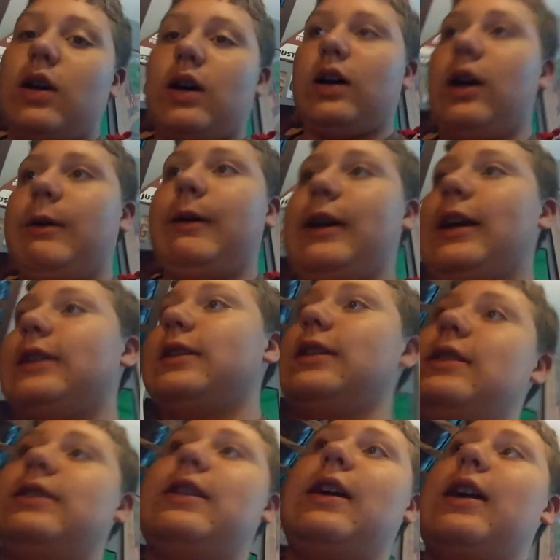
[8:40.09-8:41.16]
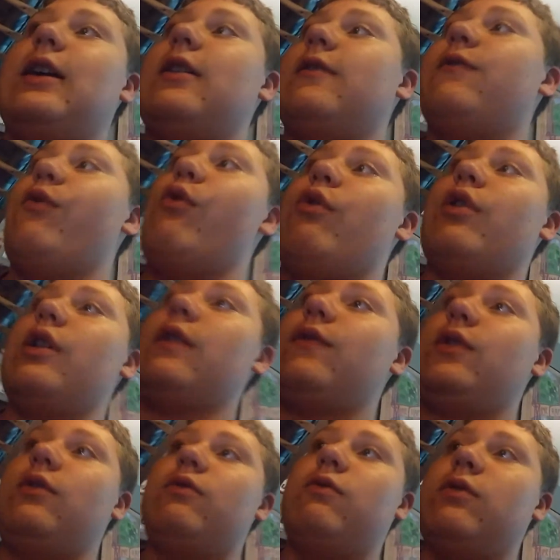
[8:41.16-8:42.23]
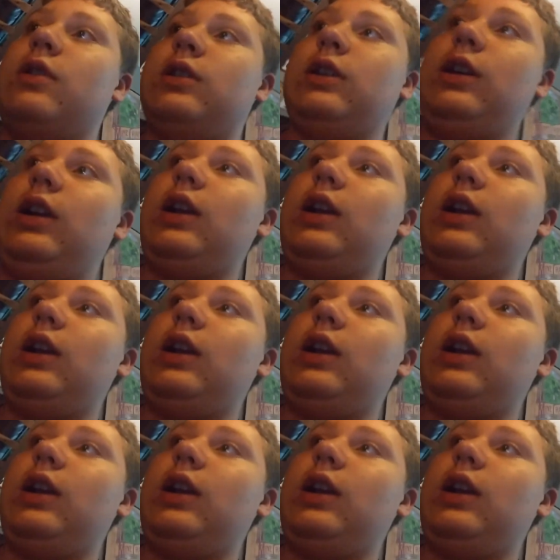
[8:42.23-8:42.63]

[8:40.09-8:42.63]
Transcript: I guess it's there for if you really